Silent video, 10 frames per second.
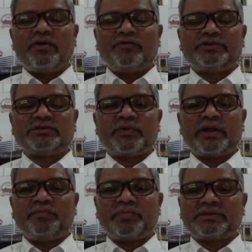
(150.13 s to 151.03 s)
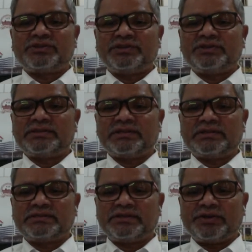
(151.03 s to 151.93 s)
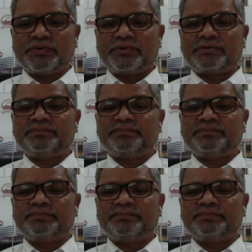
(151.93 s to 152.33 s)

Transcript: which is a very prestigious institute.